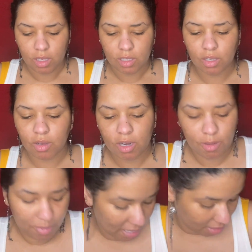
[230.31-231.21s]
So I'm going to
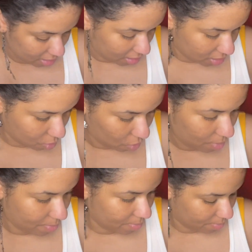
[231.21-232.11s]
apply the
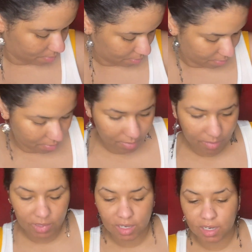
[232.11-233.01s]

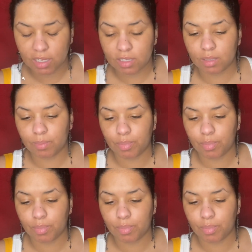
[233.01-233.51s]
NYX